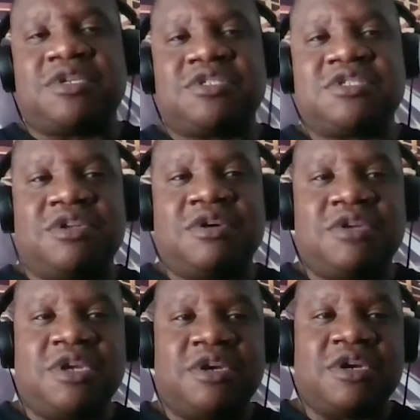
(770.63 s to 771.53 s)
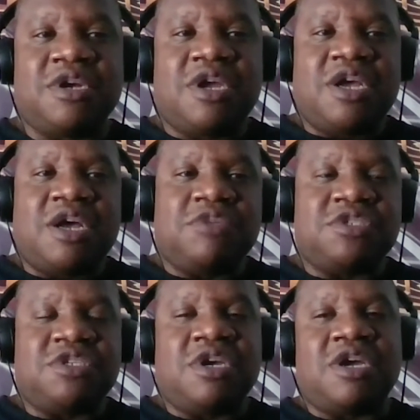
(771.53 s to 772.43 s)
Cause you know, here I'm
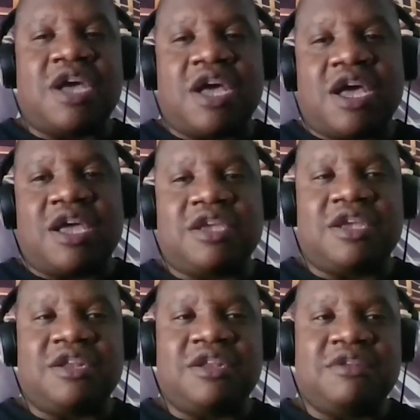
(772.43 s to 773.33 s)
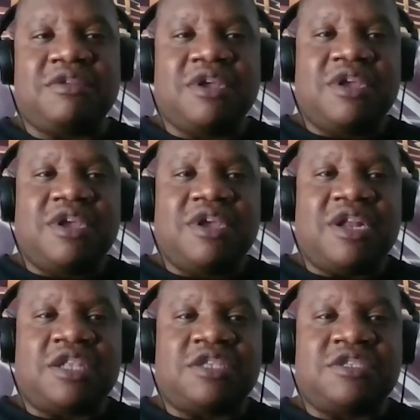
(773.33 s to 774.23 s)
this young guy and at
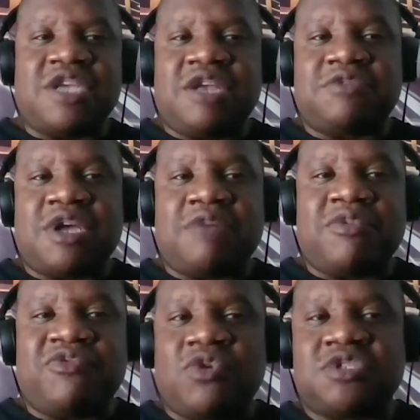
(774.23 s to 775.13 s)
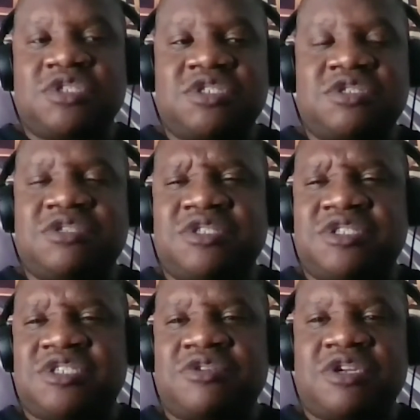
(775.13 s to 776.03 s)
the same time, my voice is
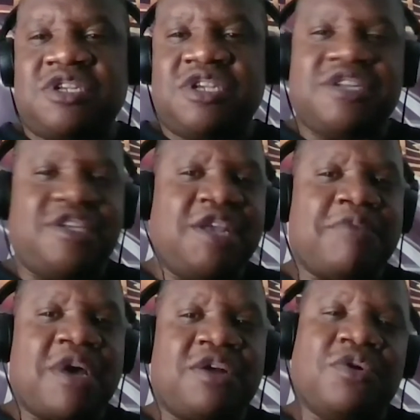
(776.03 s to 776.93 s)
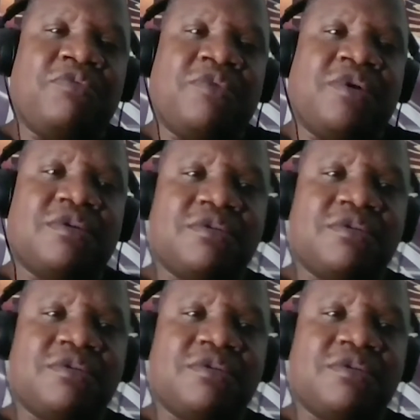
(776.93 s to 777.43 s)
just started to get deep out of nowhere.